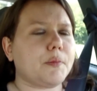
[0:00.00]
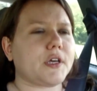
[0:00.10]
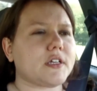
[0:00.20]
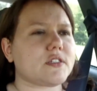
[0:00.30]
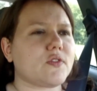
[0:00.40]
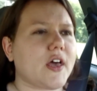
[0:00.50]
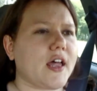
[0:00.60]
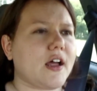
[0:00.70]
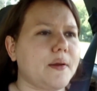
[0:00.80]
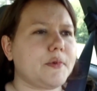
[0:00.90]
Because of
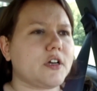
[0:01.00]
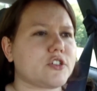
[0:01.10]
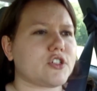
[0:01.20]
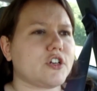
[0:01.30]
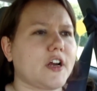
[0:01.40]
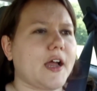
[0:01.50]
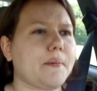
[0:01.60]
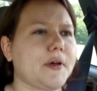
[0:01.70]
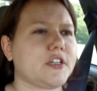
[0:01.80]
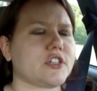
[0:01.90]
that, I'm not sure how
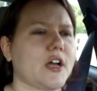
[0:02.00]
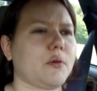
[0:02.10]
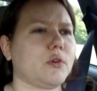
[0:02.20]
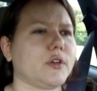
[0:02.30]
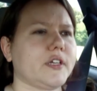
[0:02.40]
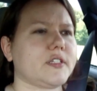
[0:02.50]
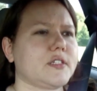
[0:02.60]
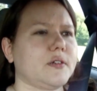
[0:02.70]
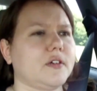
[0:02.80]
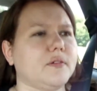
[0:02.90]
much I will get
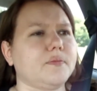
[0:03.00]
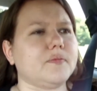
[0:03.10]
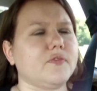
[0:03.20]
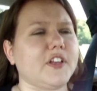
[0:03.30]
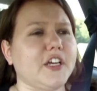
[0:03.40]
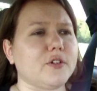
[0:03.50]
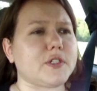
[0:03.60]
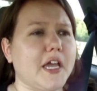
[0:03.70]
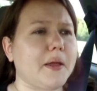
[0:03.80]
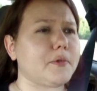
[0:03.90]
to
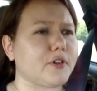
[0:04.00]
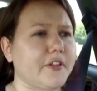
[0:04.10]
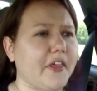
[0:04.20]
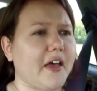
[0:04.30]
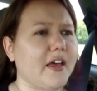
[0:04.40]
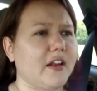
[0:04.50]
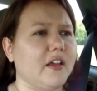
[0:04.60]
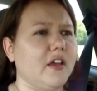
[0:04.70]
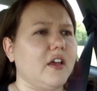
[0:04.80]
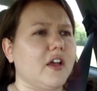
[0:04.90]
videotape during
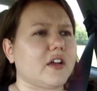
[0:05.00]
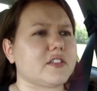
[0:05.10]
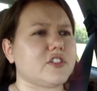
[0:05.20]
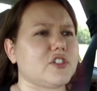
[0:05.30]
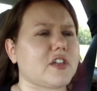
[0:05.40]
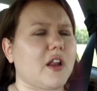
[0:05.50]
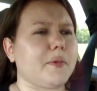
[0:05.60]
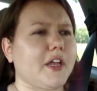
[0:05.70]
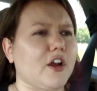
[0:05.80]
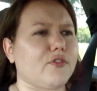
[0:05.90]
that, because I just got to
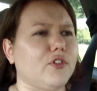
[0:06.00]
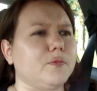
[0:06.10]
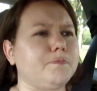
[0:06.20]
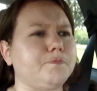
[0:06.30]
be careful.